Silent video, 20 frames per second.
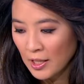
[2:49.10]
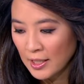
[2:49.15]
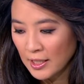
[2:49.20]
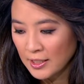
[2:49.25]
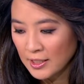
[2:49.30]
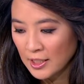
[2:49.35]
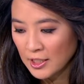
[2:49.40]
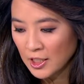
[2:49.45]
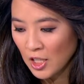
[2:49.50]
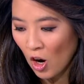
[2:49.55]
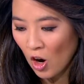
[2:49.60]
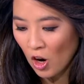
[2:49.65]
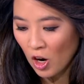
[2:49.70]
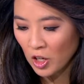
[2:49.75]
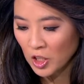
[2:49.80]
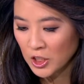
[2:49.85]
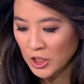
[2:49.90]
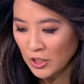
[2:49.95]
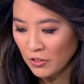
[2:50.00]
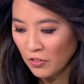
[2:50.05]
This is the
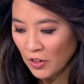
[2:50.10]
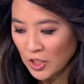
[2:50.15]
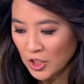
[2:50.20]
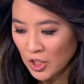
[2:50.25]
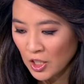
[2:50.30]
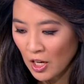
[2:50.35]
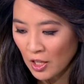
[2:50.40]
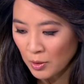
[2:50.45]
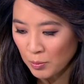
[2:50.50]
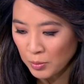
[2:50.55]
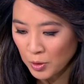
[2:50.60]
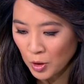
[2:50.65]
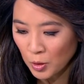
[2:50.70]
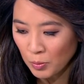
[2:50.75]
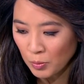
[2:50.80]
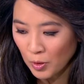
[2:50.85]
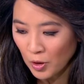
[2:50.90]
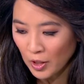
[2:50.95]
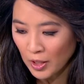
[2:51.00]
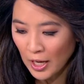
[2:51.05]
RRG function on the
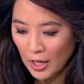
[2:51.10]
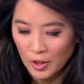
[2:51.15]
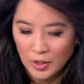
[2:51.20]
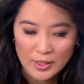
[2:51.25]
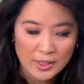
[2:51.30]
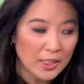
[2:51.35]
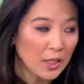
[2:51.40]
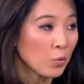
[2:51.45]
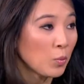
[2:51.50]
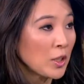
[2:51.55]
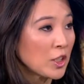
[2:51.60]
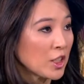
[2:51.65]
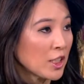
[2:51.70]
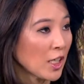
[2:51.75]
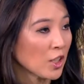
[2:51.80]
Bloomberg, and you can see which